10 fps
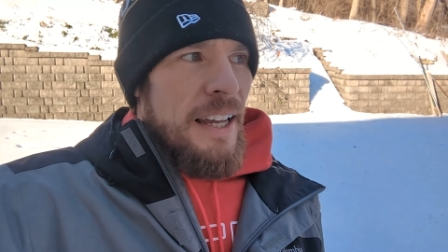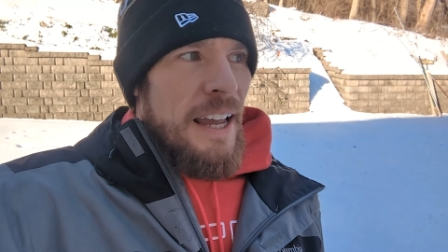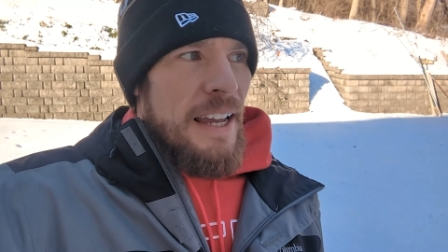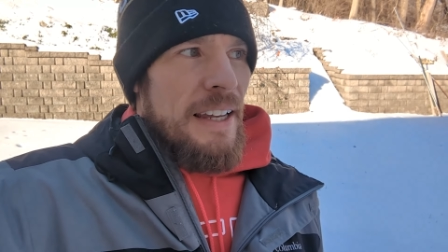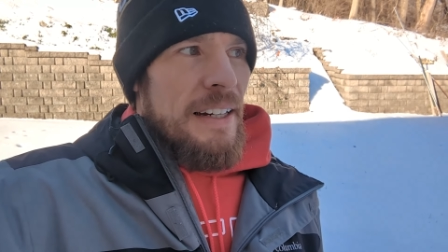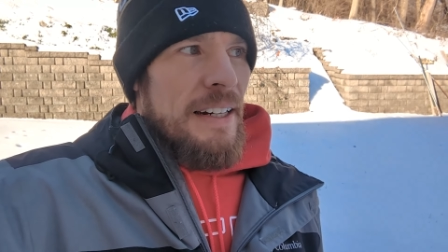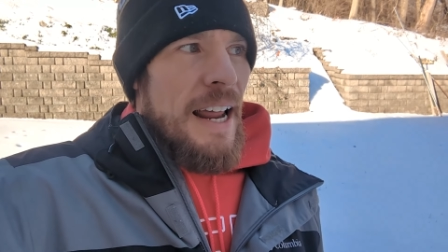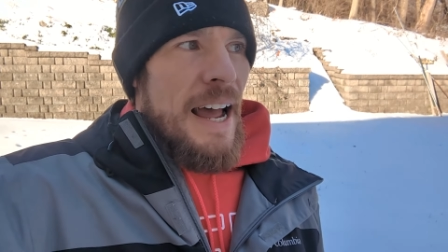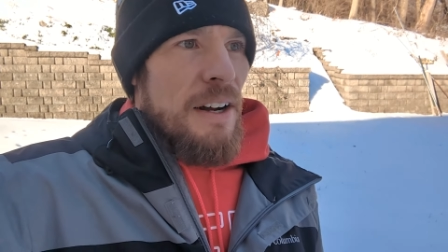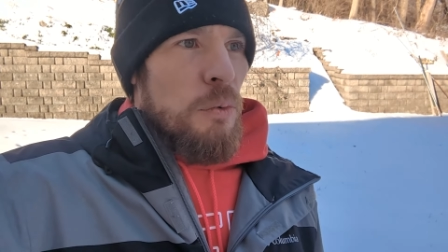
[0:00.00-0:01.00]
and
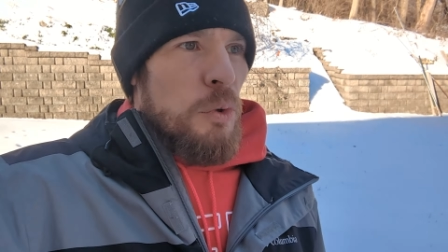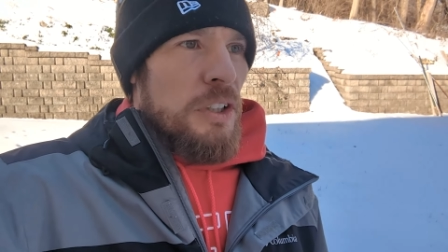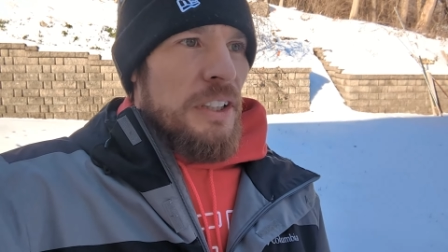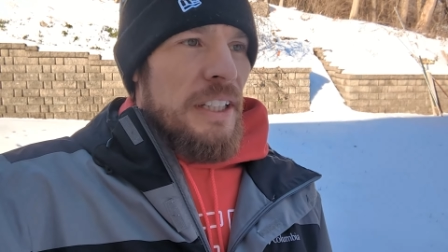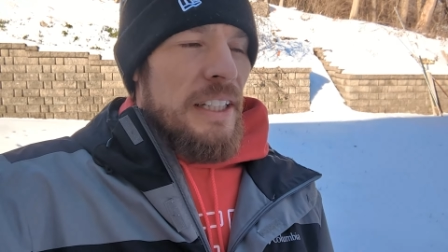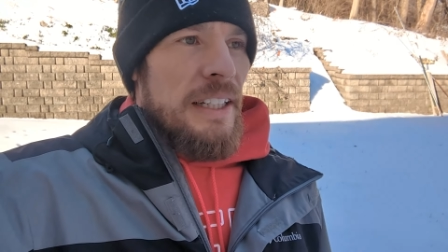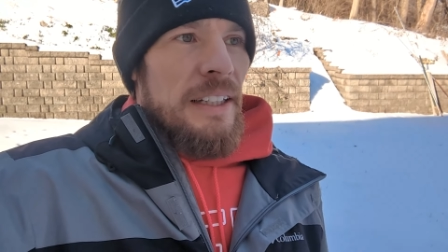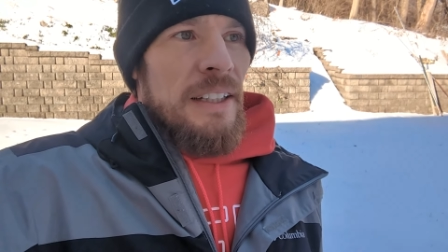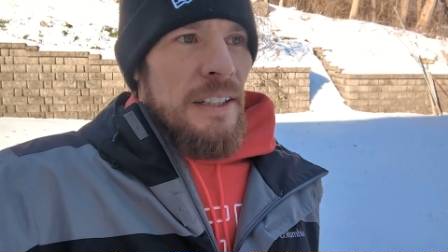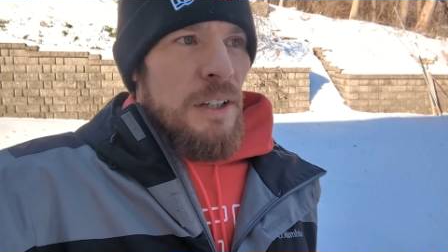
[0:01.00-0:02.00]
not really
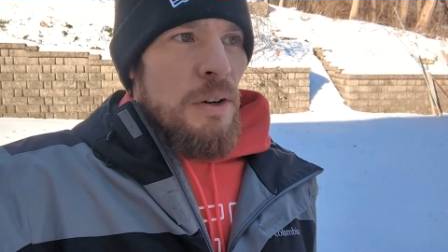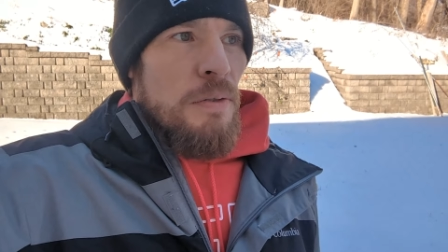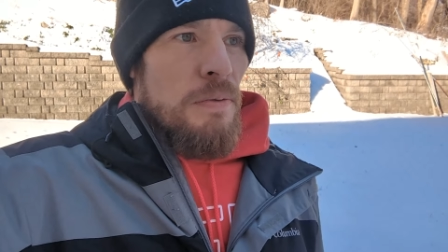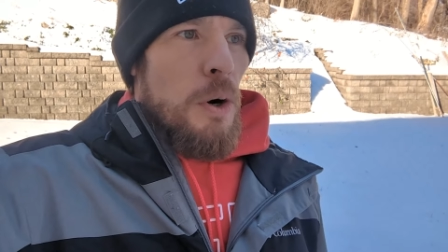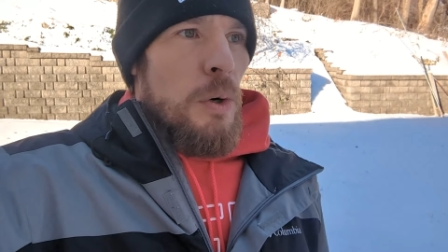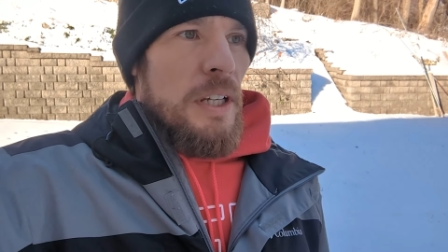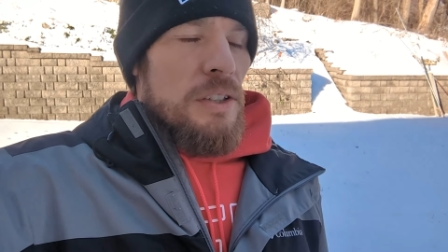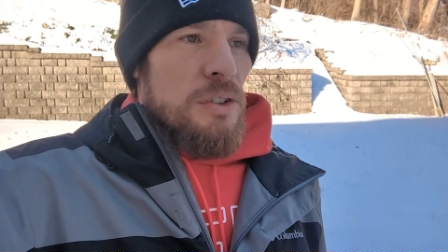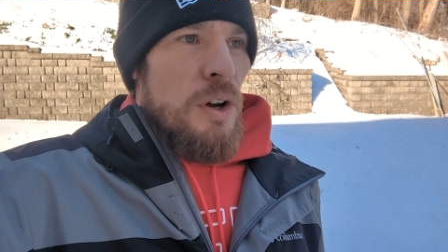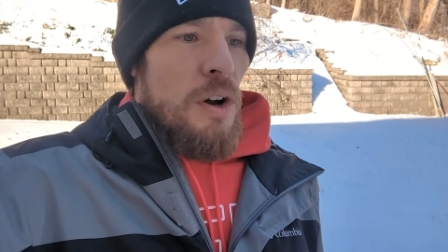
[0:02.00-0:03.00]

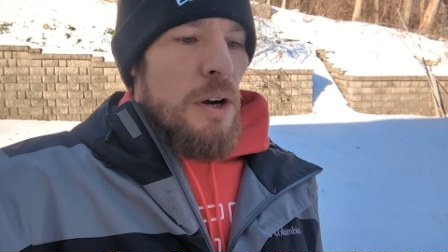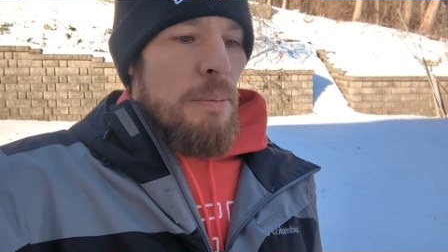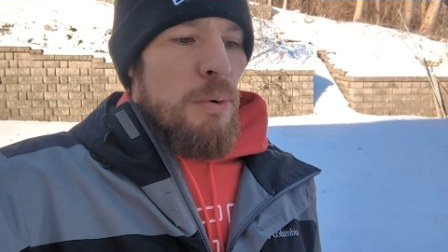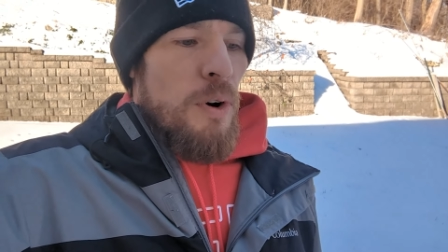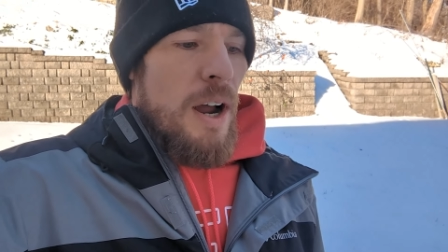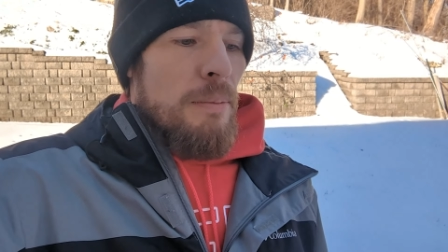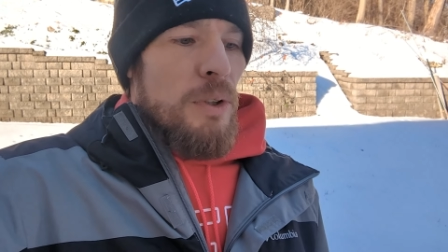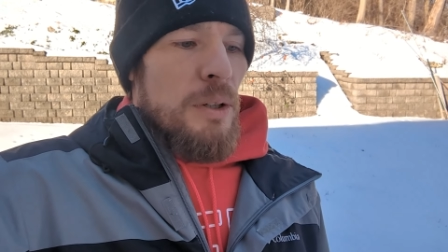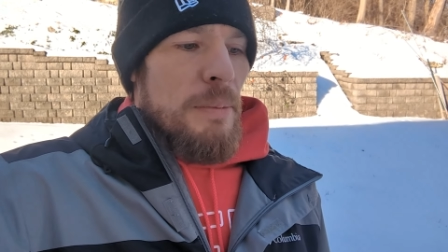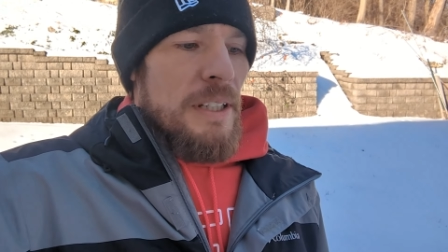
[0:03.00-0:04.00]
focus on a
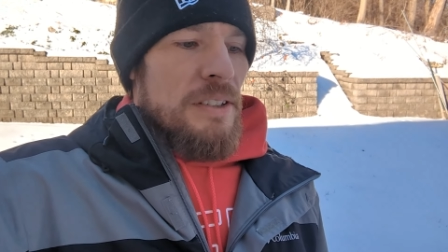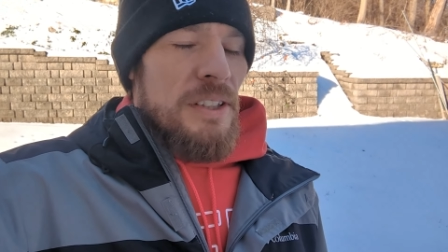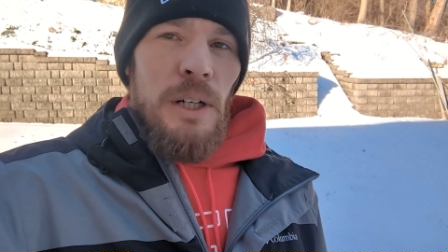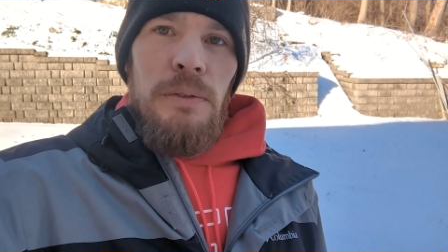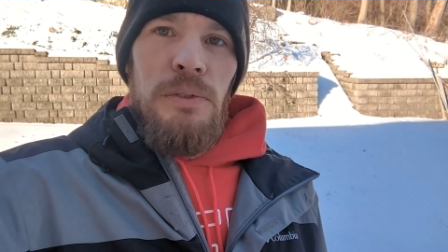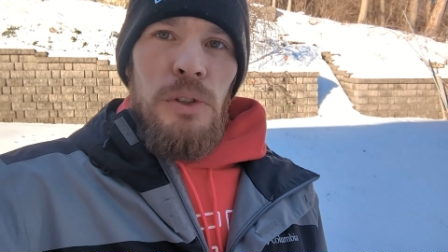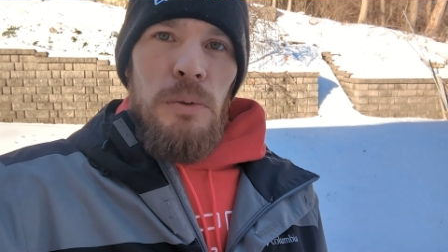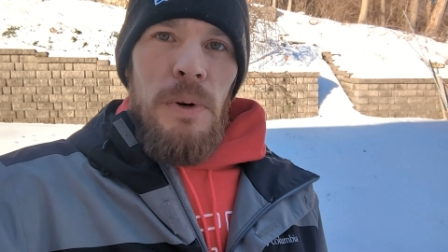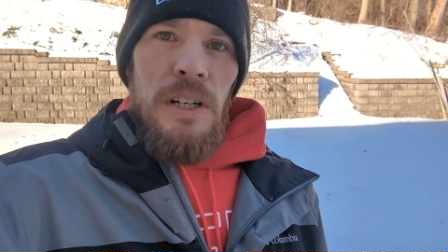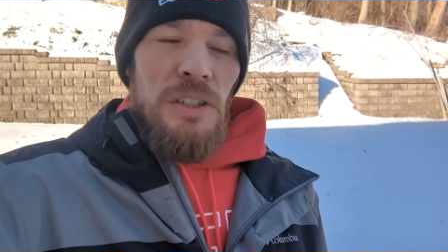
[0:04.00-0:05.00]
problem itself too
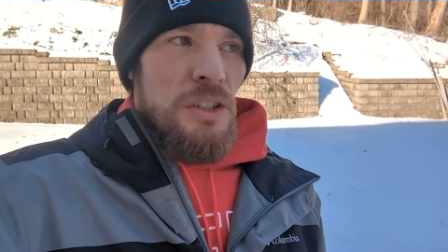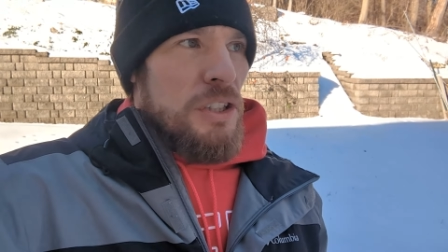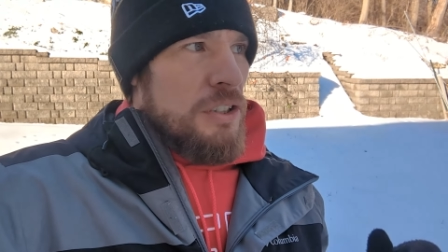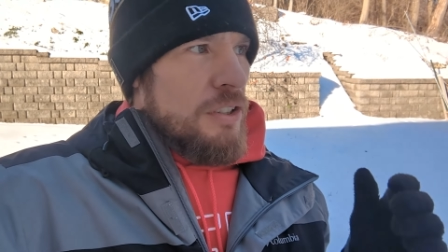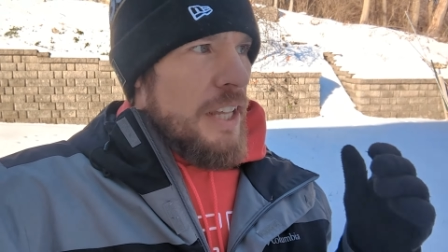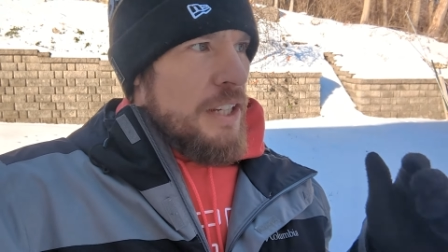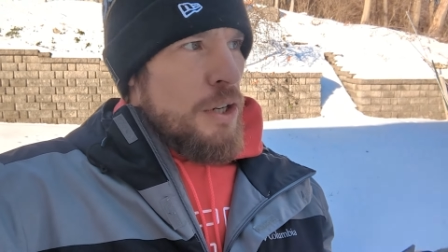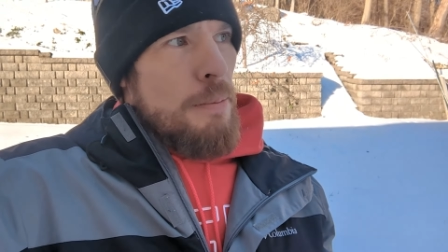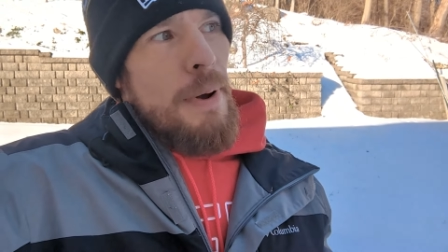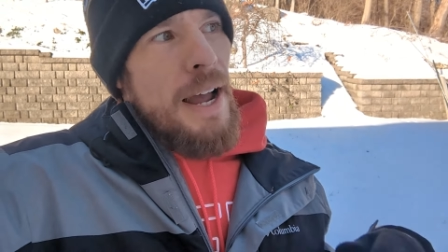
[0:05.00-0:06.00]
much. You just let
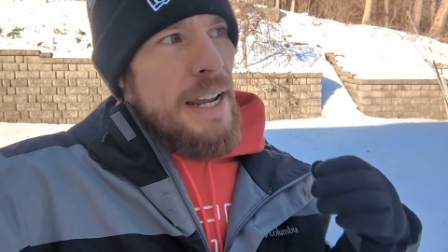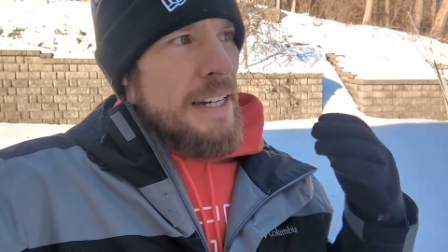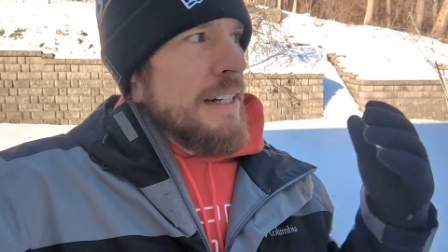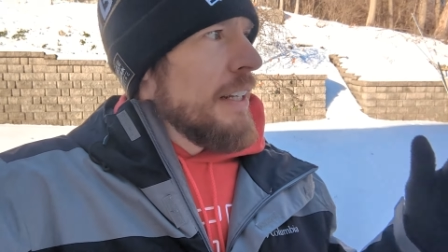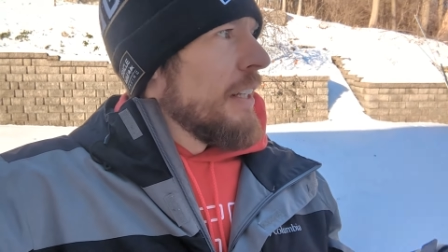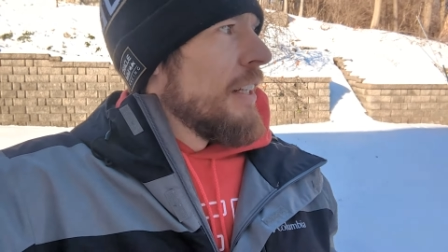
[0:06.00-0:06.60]
your mind